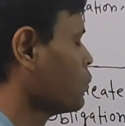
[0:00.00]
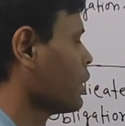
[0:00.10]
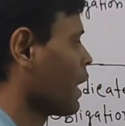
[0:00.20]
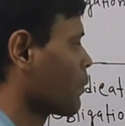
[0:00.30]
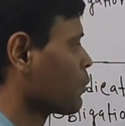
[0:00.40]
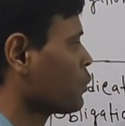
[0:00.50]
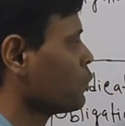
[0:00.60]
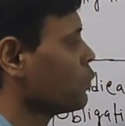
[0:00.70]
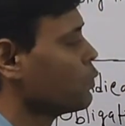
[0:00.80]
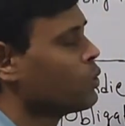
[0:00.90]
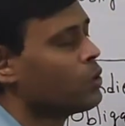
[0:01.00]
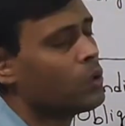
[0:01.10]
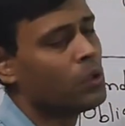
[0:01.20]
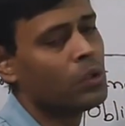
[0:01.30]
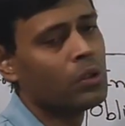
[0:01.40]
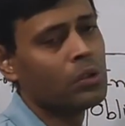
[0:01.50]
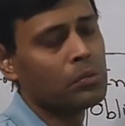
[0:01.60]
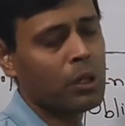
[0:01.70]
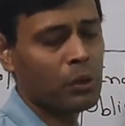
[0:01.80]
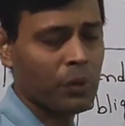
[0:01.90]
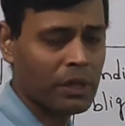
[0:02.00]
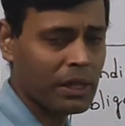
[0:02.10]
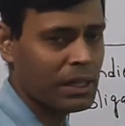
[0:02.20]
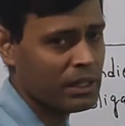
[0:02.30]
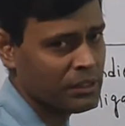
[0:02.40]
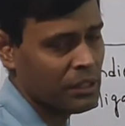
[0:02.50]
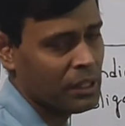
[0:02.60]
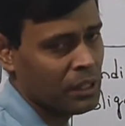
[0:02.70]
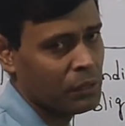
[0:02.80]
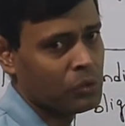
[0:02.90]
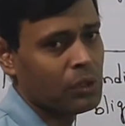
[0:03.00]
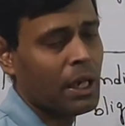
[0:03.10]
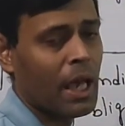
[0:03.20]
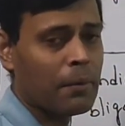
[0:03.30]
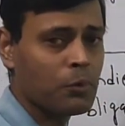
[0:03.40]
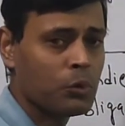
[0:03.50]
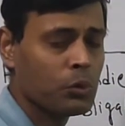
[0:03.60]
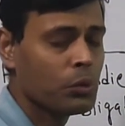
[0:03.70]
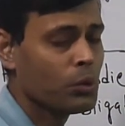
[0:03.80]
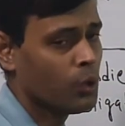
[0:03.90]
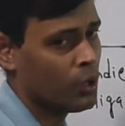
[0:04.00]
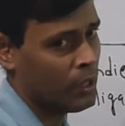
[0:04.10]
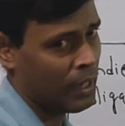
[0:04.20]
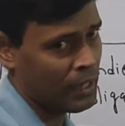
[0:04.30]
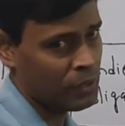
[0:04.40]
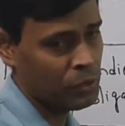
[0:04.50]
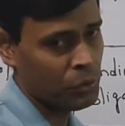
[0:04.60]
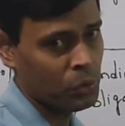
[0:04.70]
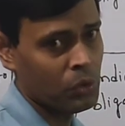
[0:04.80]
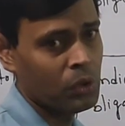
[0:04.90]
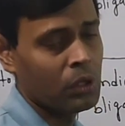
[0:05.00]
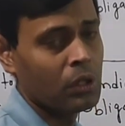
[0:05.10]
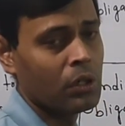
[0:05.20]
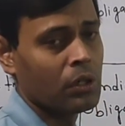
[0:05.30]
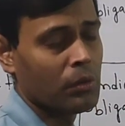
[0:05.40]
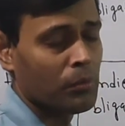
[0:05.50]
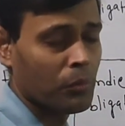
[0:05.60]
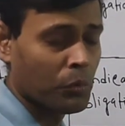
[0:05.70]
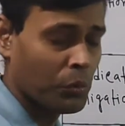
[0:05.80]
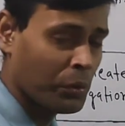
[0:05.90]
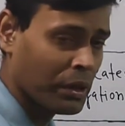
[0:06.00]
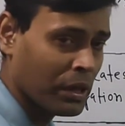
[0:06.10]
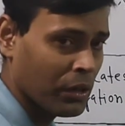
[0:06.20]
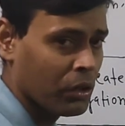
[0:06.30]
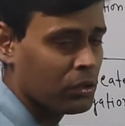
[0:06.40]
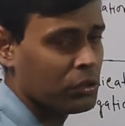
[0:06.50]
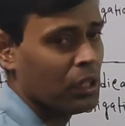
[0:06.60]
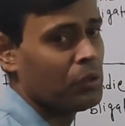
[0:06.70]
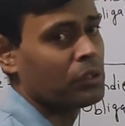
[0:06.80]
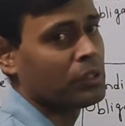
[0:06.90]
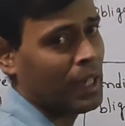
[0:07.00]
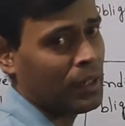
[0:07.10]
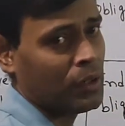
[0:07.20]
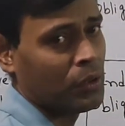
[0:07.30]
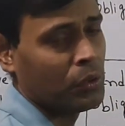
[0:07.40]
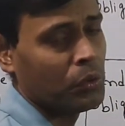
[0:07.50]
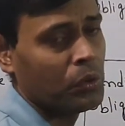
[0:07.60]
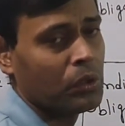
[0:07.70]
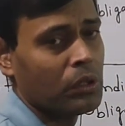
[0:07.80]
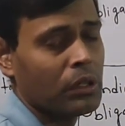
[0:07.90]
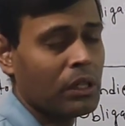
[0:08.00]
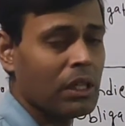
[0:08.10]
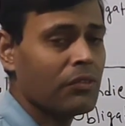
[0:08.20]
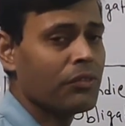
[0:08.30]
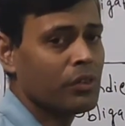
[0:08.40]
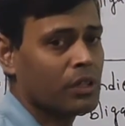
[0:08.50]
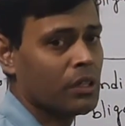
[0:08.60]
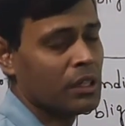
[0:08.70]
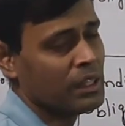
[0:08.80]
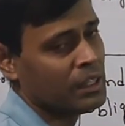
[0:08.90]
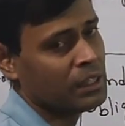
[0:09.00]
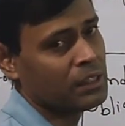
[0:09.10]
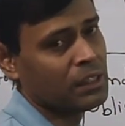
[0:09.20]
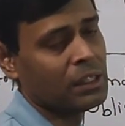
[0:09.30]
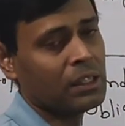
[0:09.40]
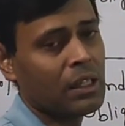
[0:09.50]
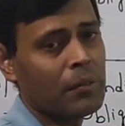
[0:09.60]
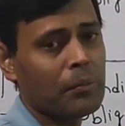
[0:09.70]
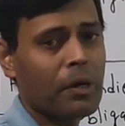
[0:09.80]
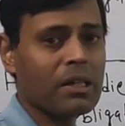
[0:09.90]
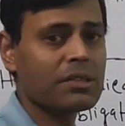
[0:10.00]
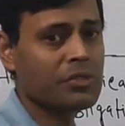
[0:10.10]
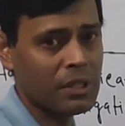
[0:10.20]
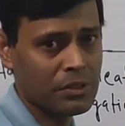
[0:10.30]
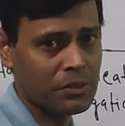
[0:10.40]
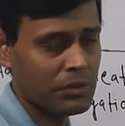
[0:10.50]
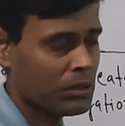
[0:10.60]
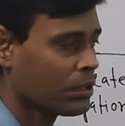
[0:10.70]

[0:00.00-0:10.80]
we have to, we can easily use had to or has to. We can also use had to if it is in the past tense.